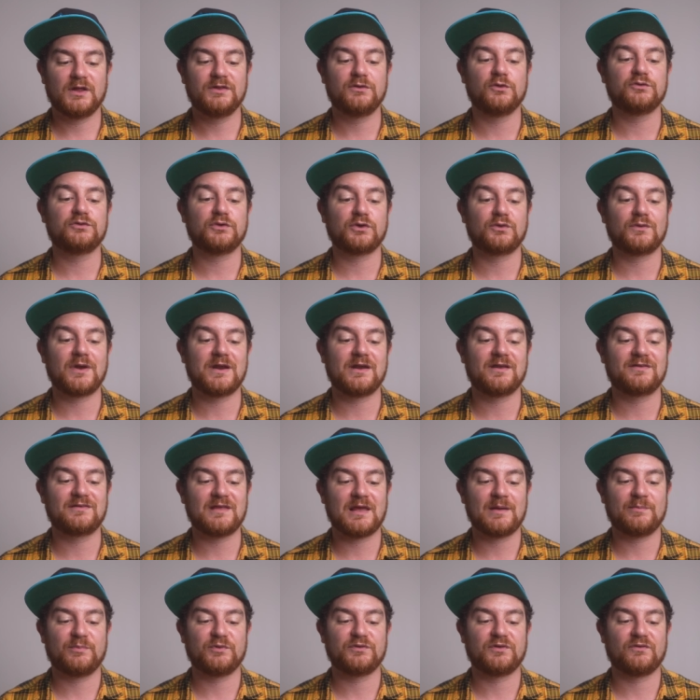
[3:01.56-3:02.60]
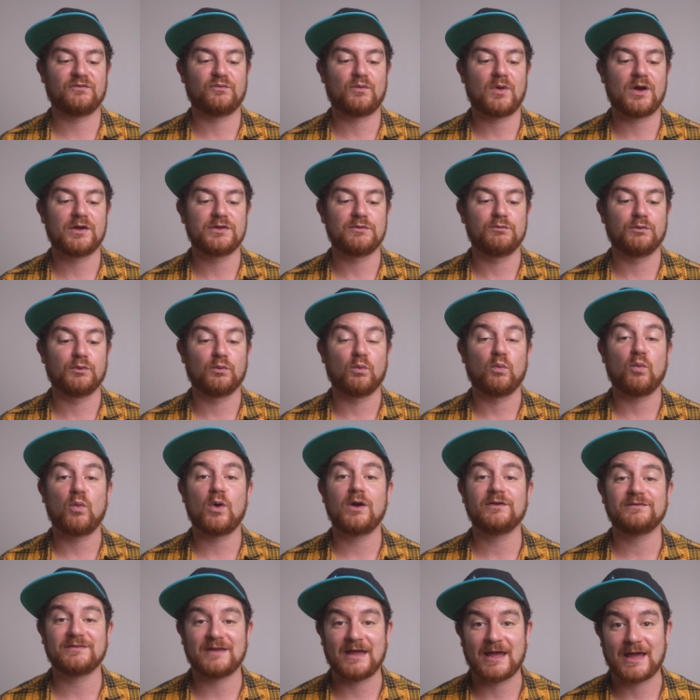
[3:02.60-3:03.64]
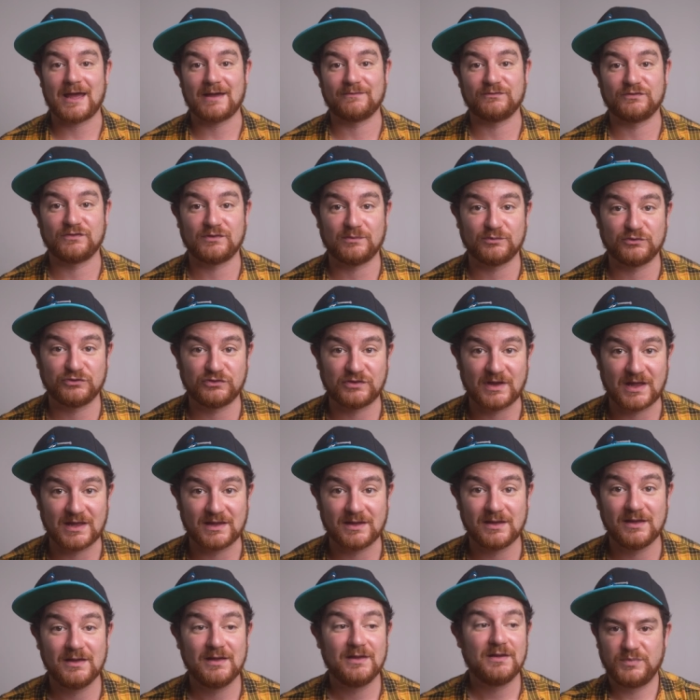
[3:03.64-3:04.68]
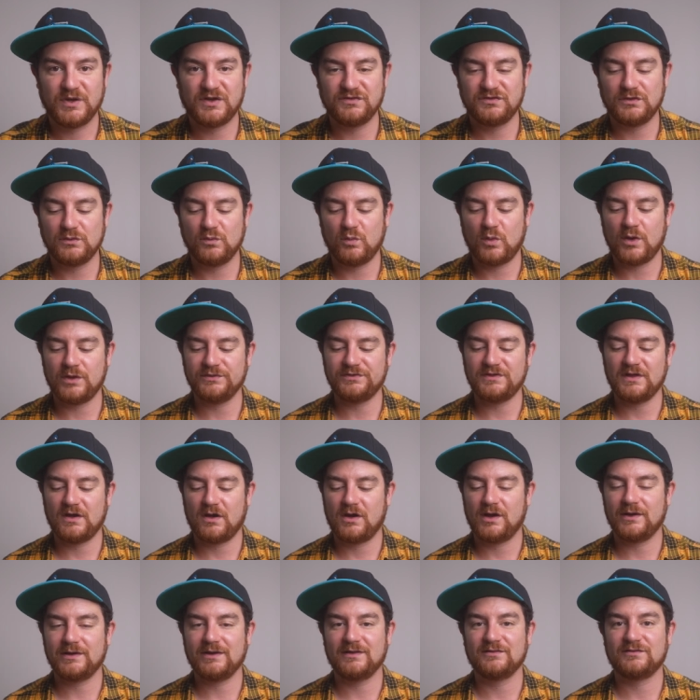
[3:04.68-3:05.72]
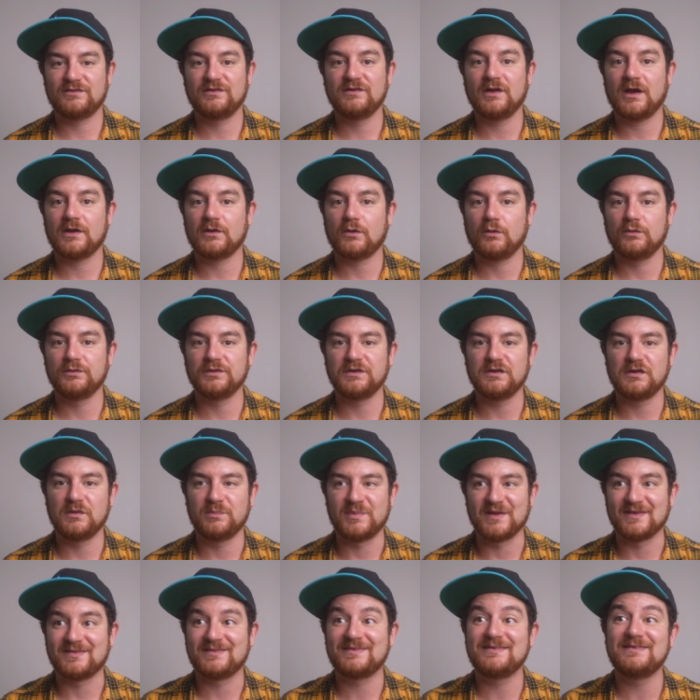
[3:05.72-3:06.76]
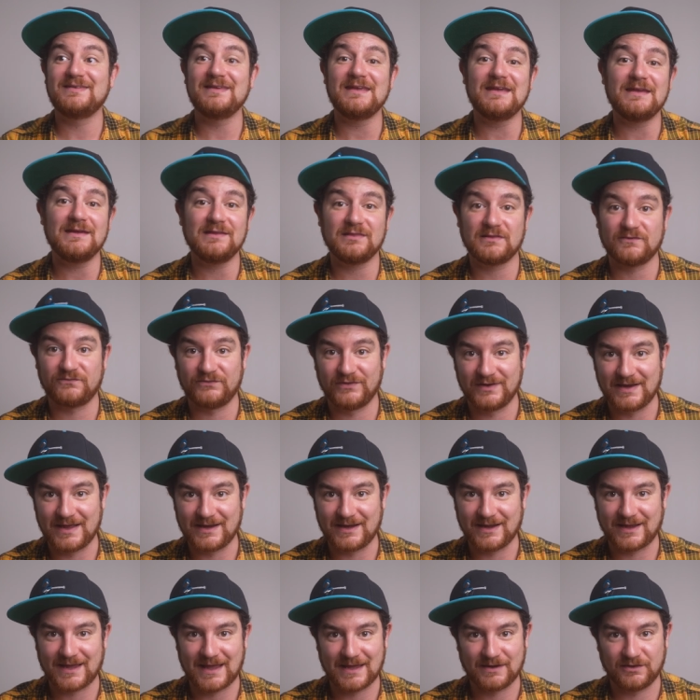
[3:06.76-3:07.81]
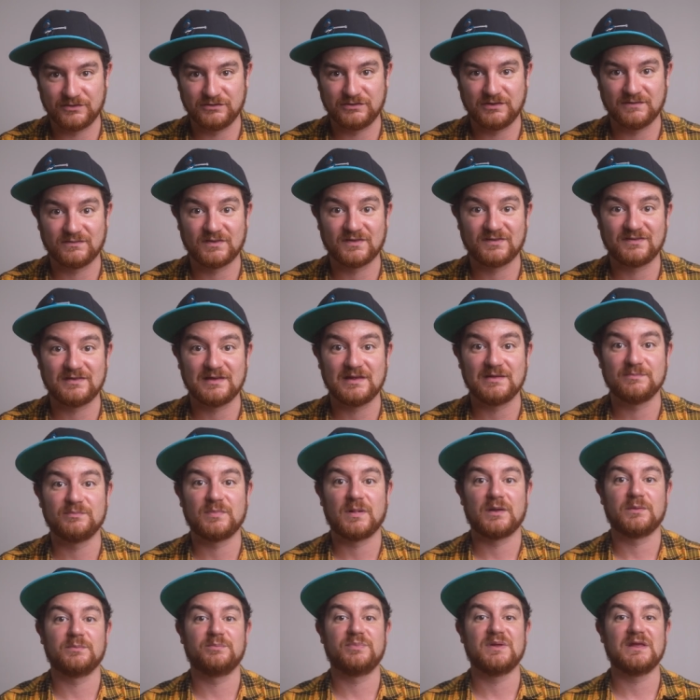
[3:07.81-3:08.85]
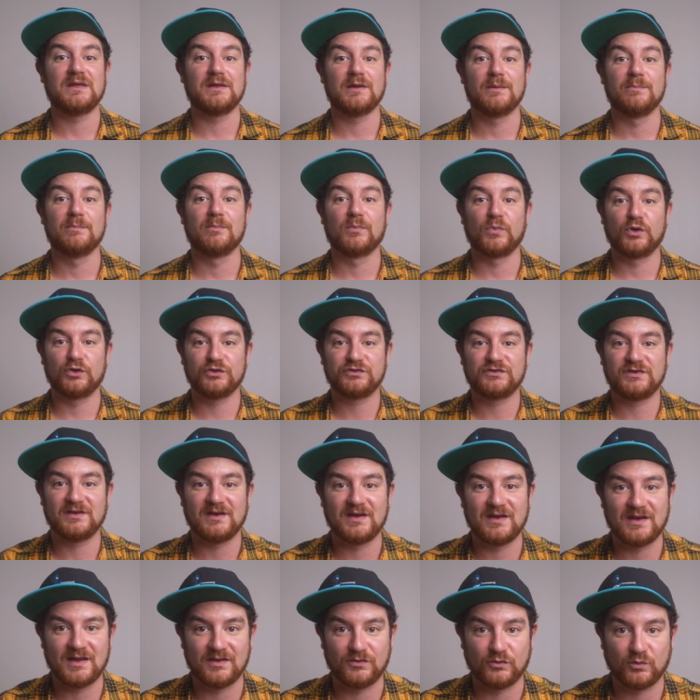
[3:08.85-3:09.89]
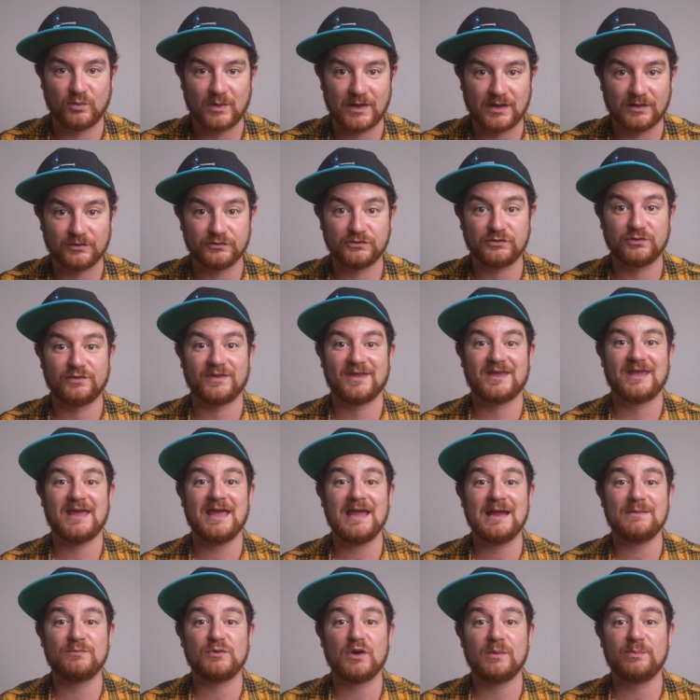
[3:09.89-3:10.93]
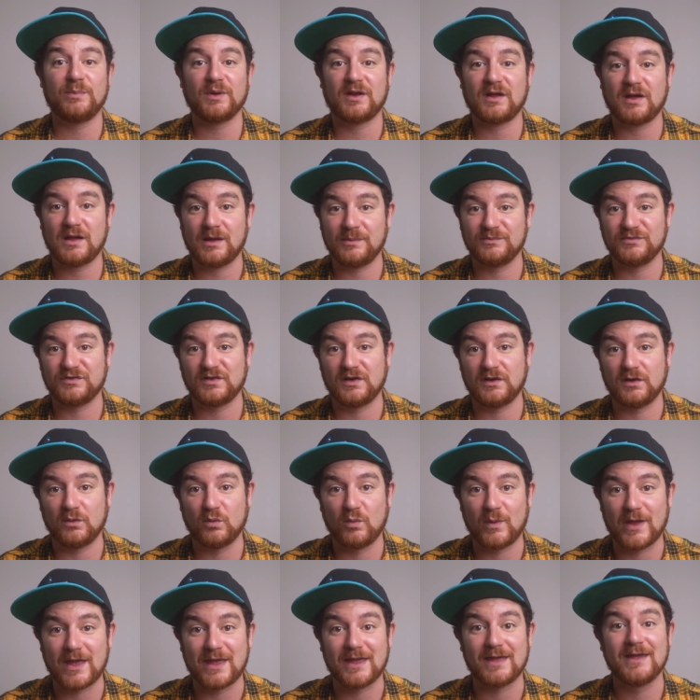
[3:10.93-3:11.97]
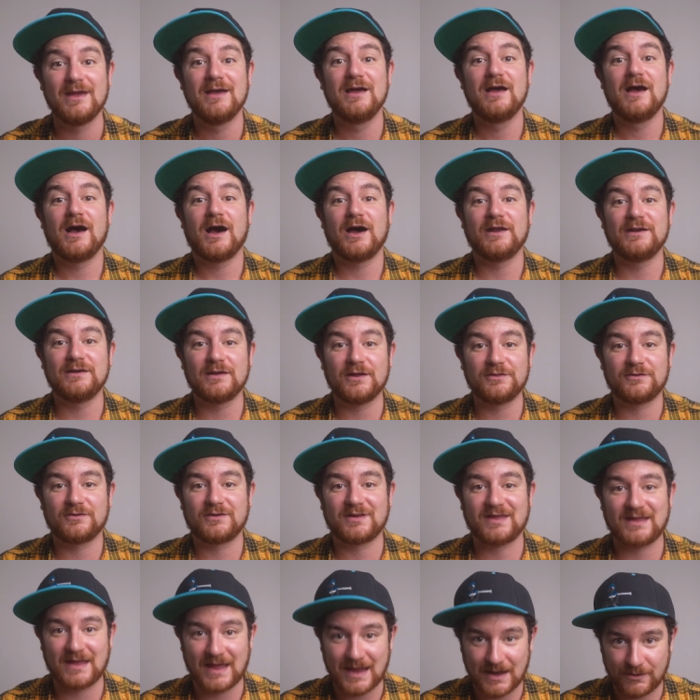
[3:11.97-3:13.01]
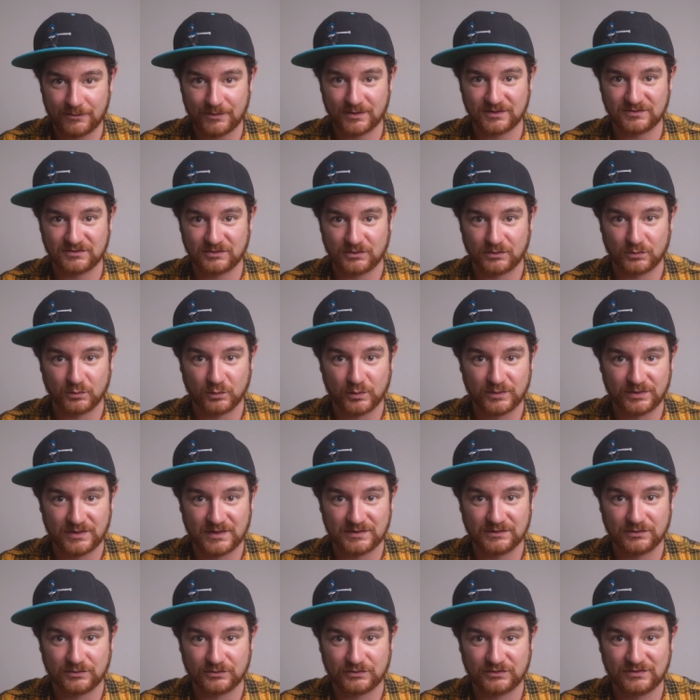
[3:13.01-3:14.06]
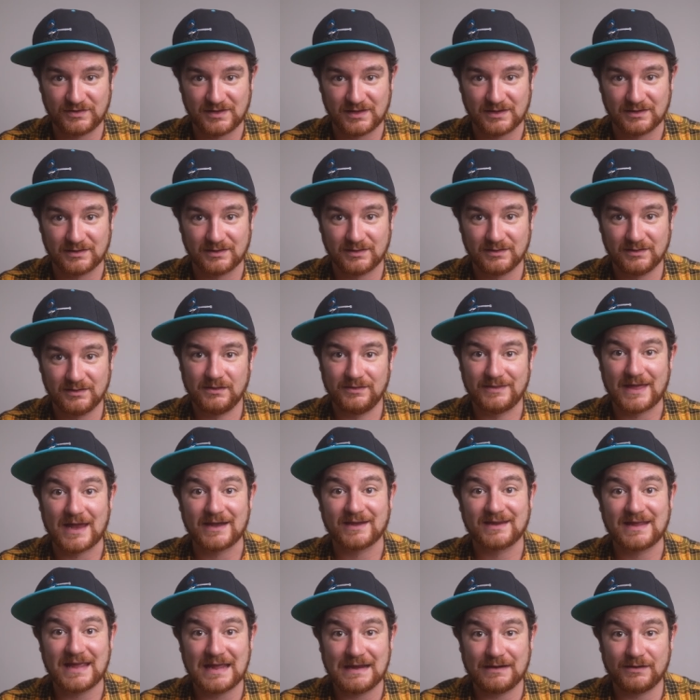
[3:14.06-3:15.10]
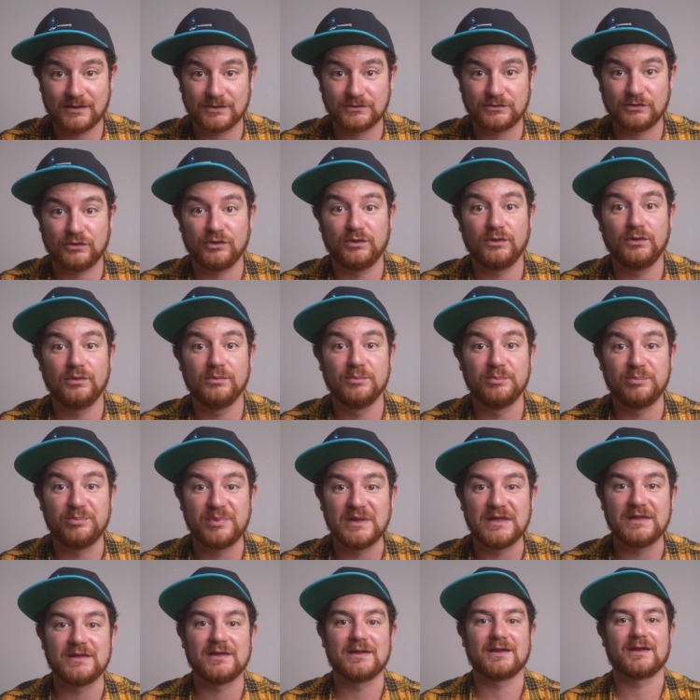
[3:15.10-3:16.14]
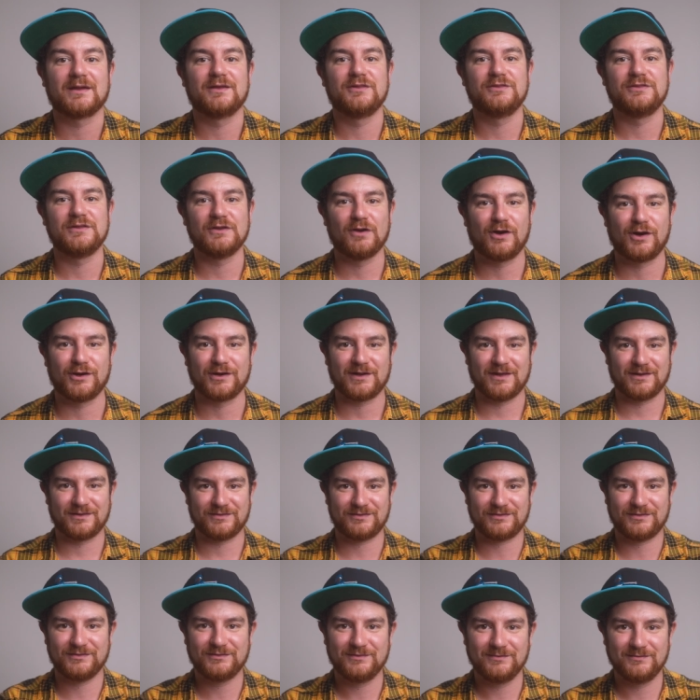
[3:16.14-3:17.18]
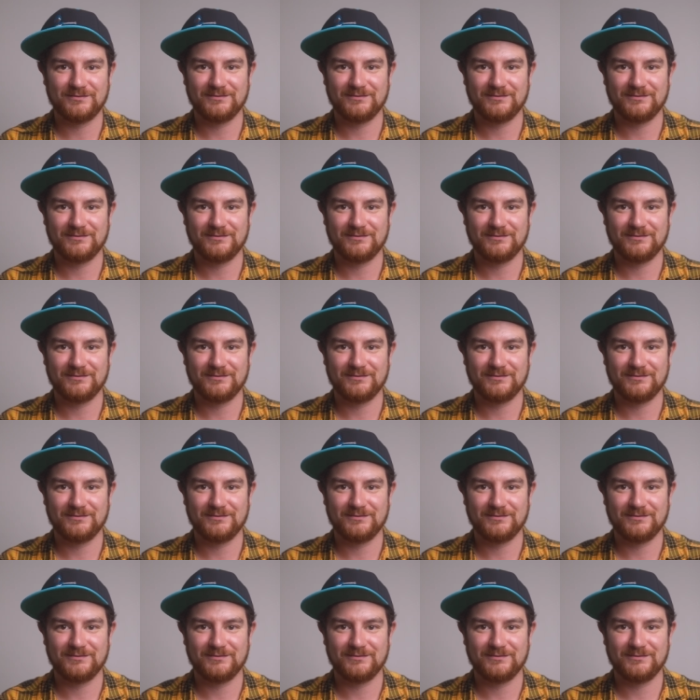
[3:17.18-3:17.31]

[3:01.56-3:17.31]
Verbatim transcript: And those are great examples of why you would want to have some shake, because you want the audience not only to be seeing the frenetic energy of the scene, but be immersed in it as well. So the camera becomes, in a way, another character within your scene. That character being the audience.